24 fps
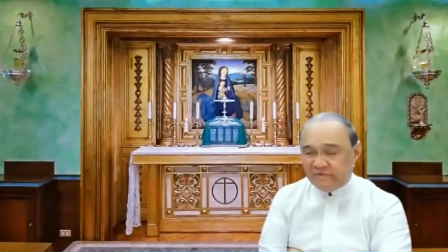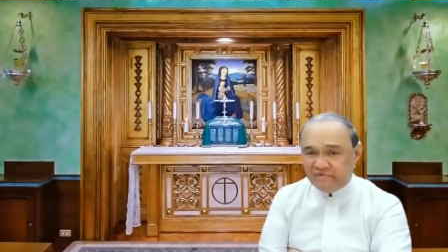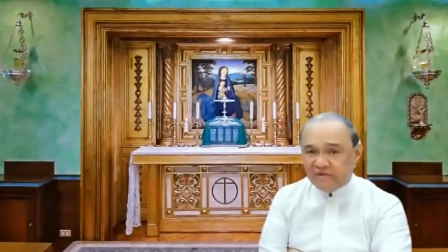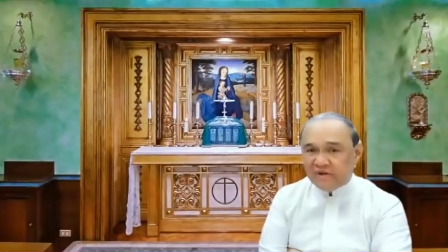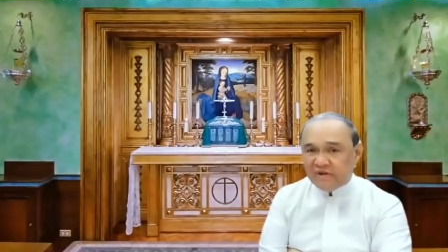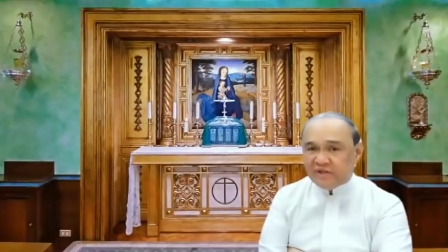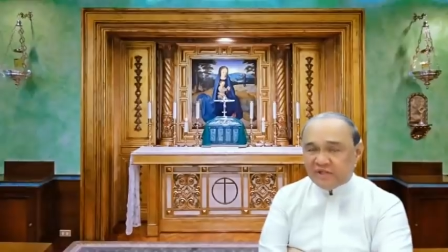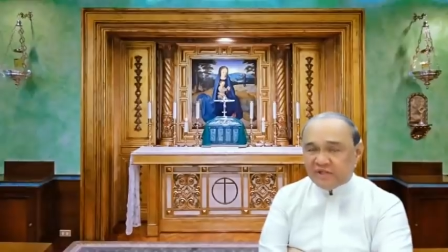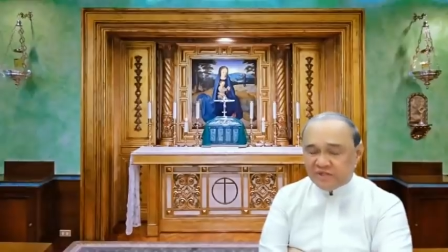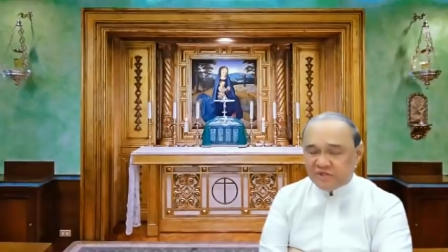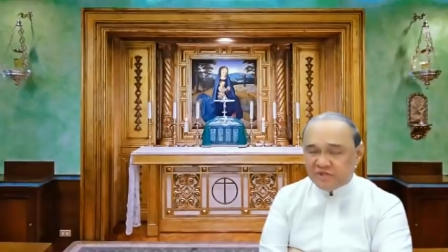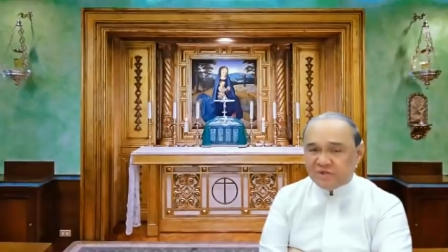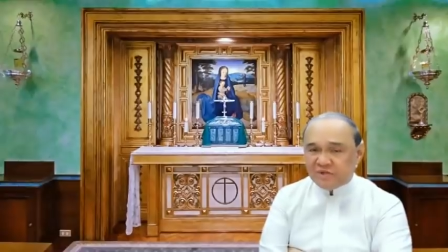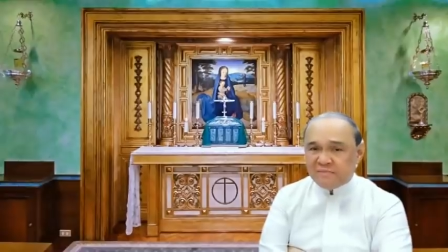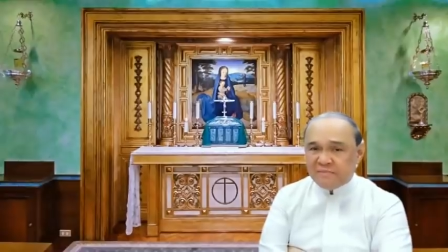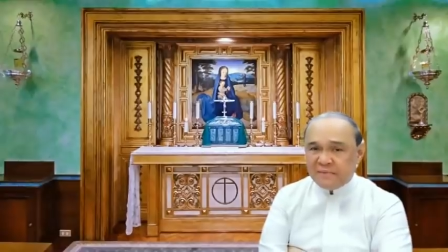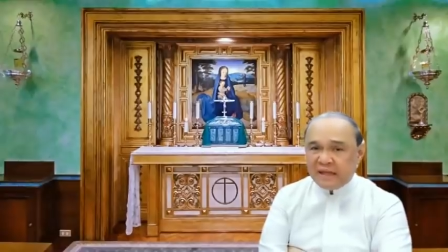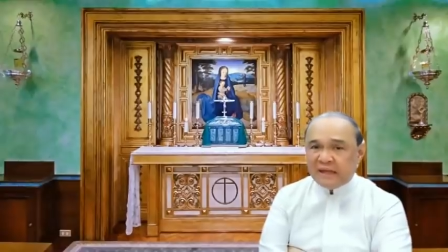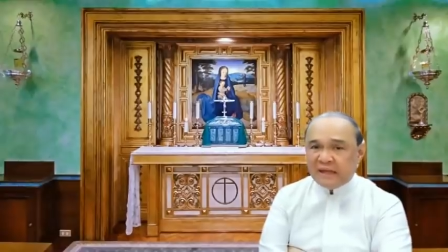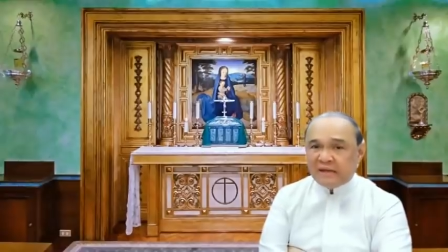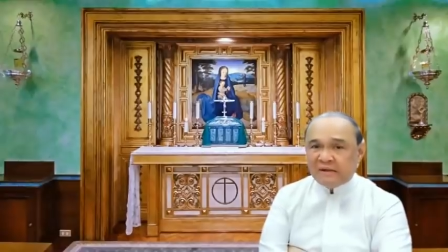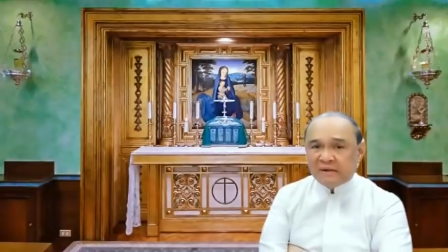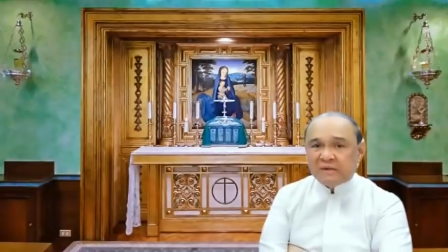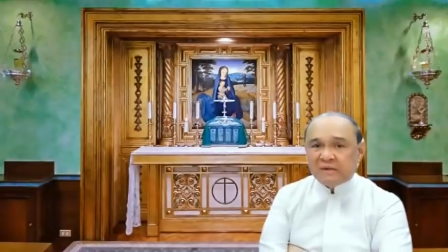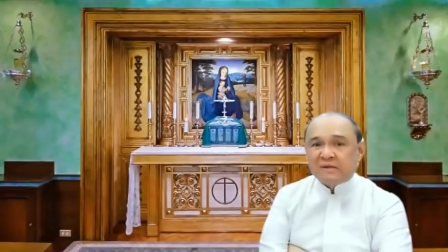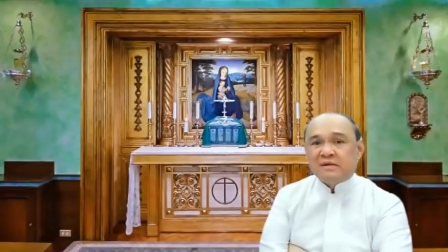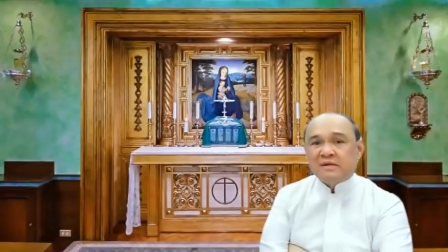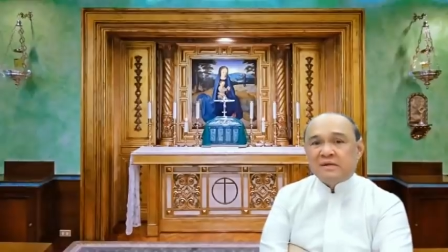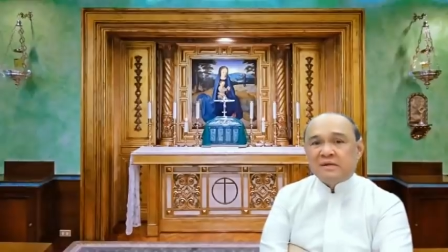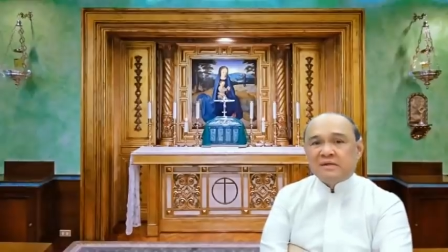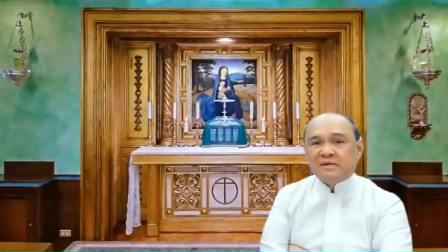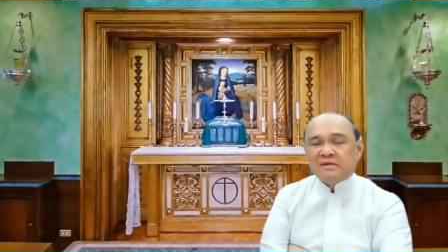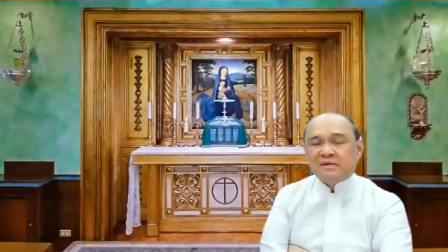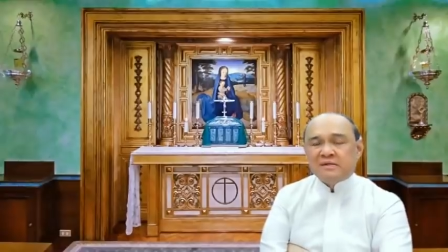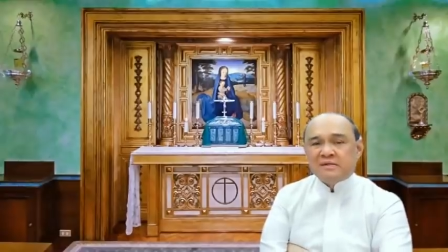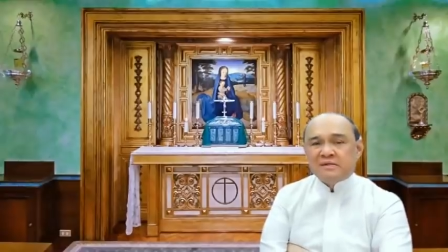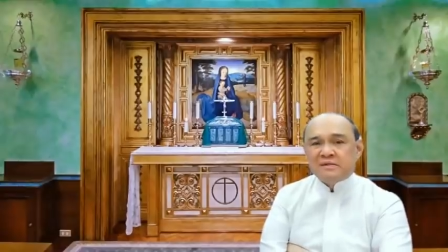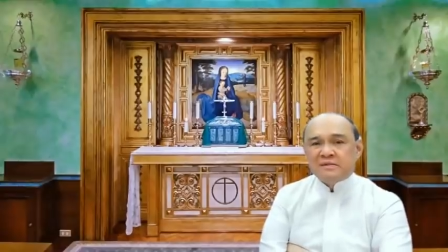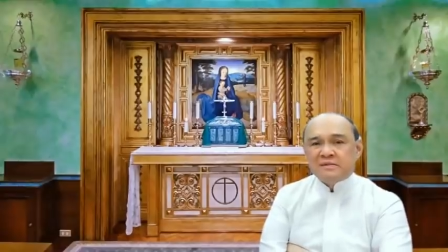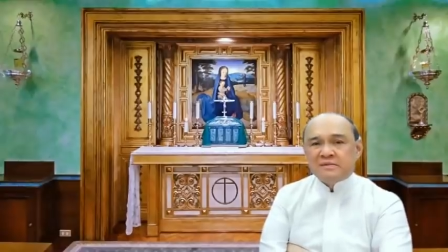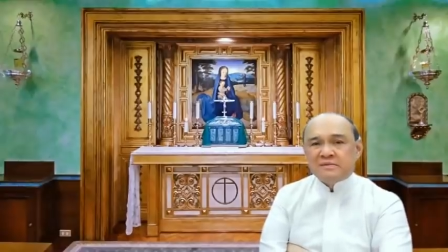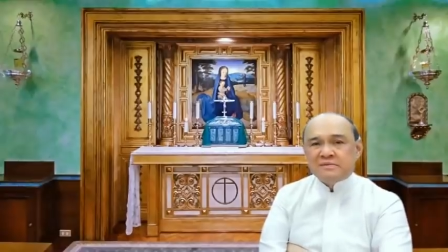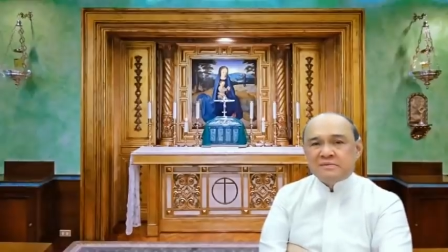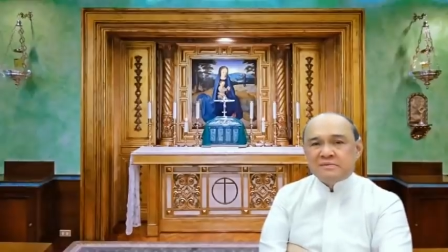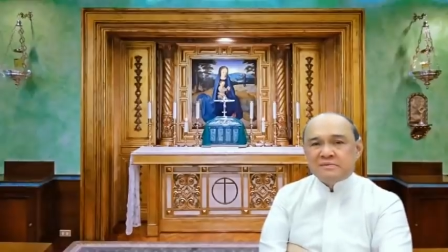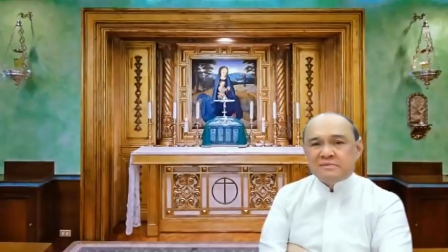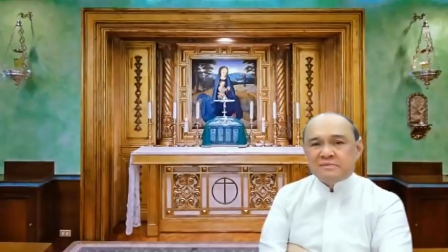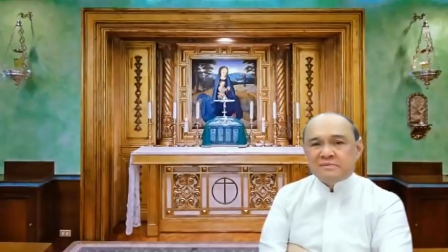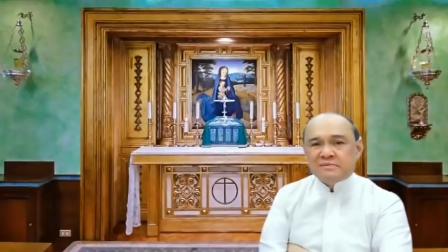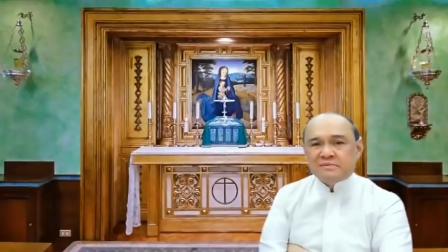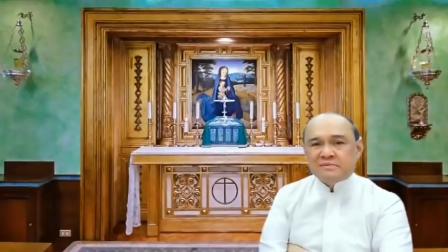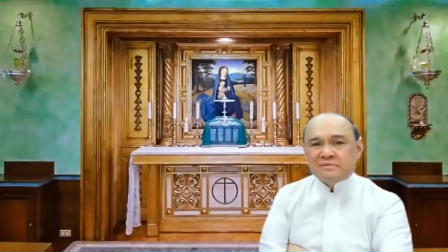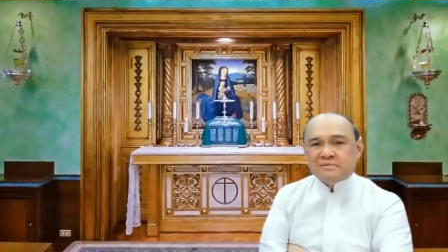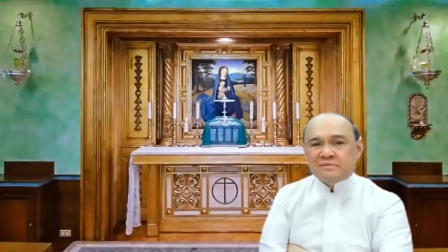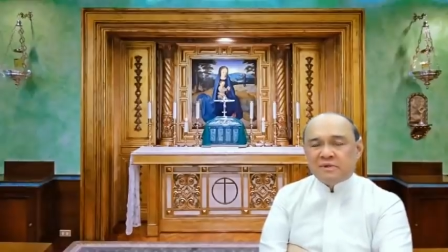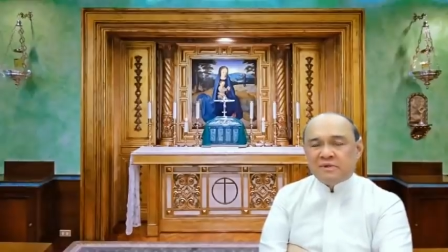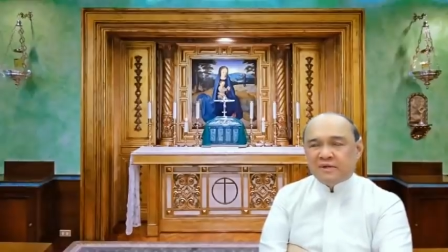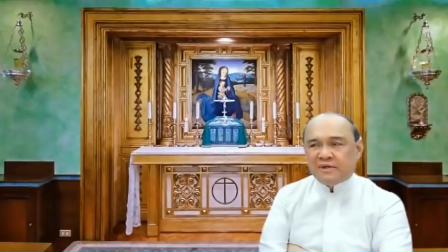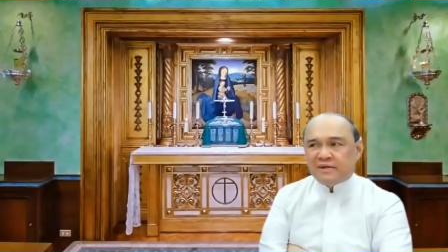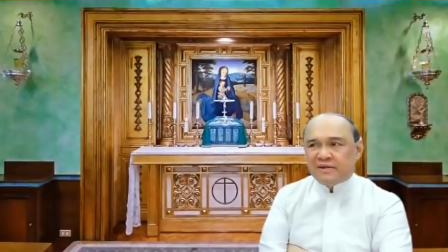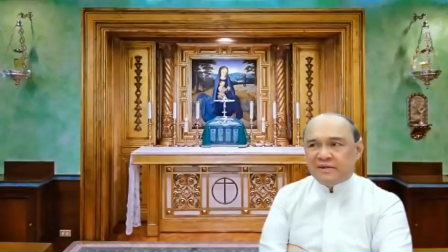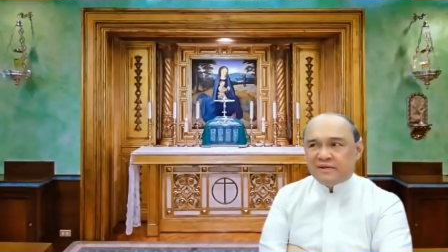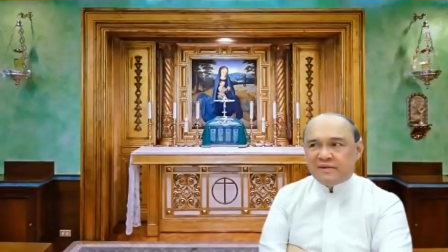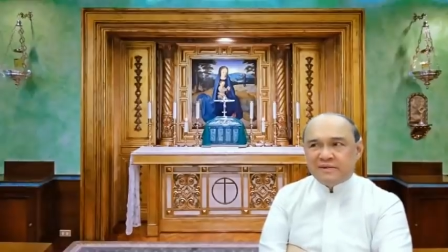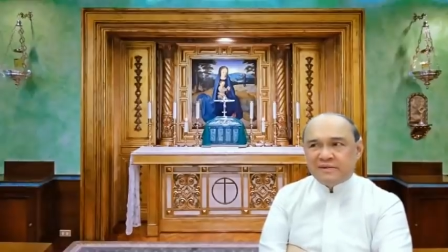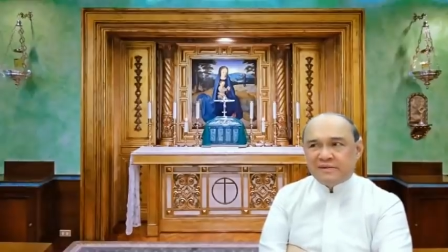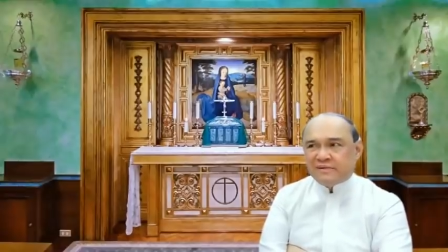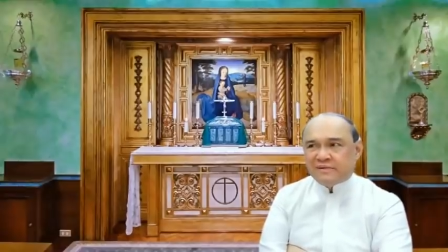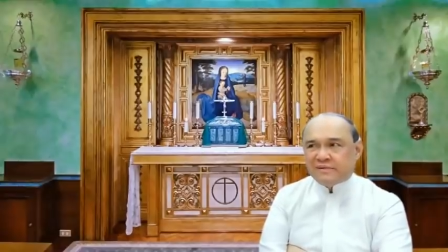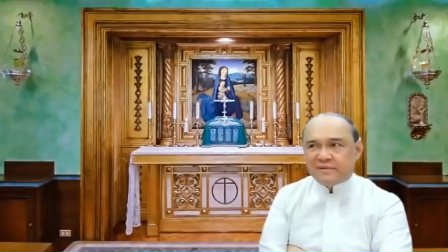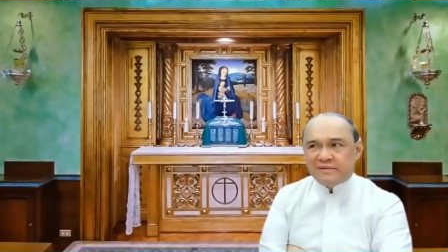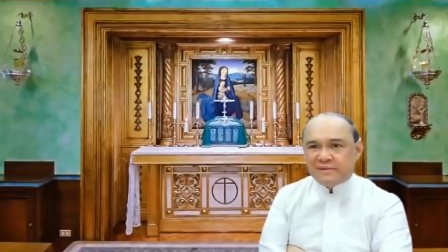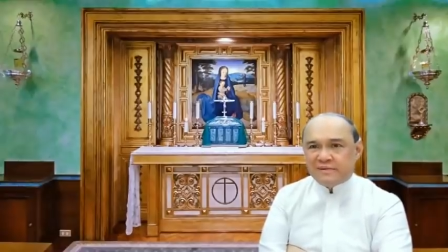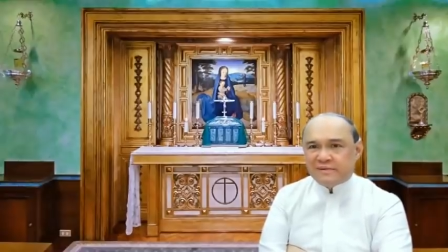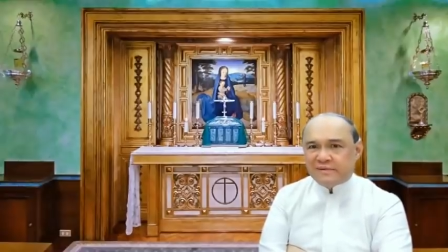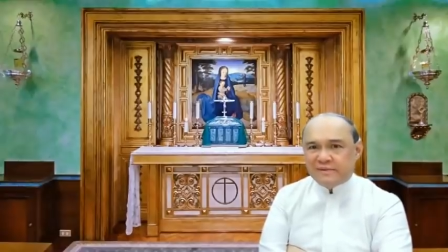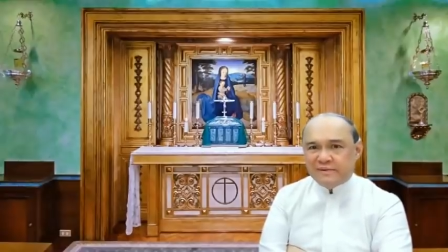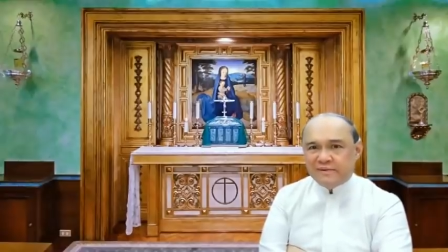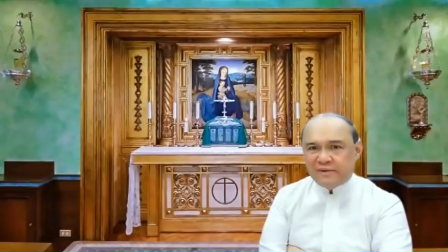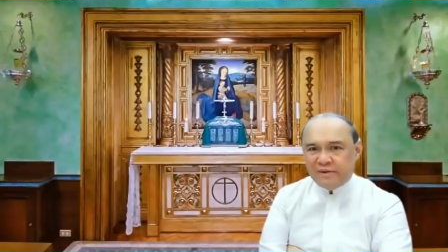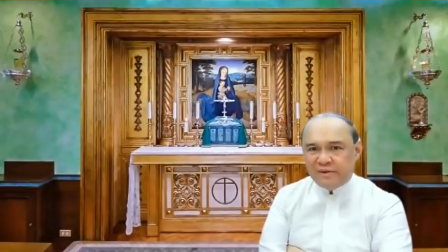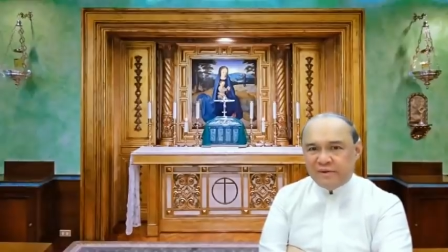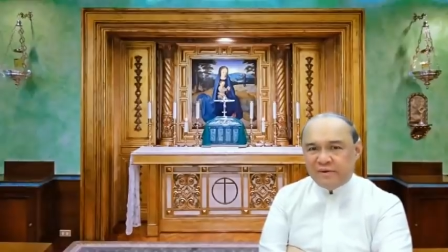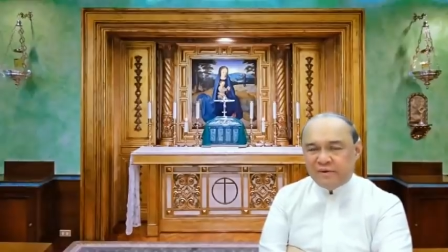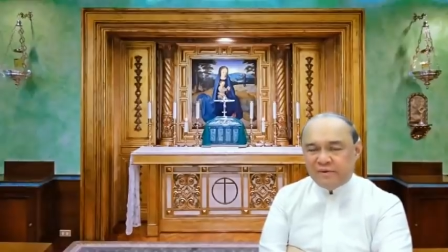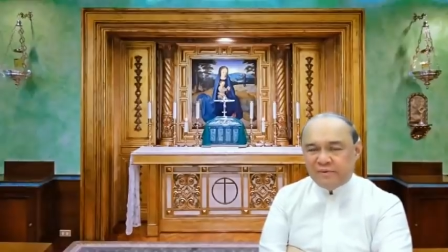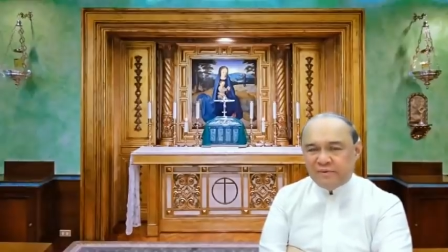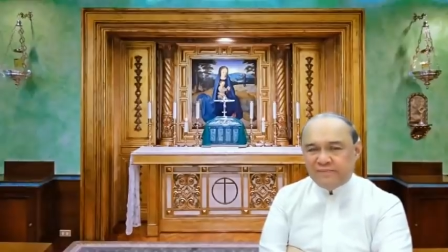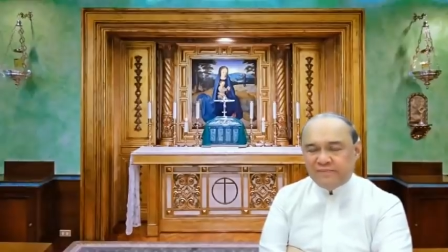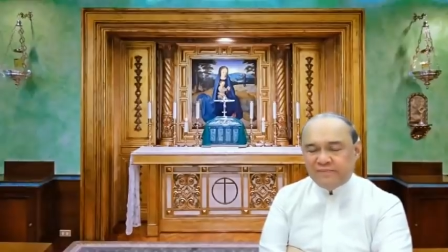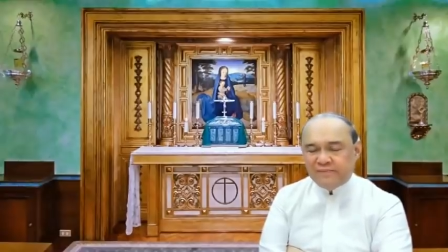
furniture maker or, you know,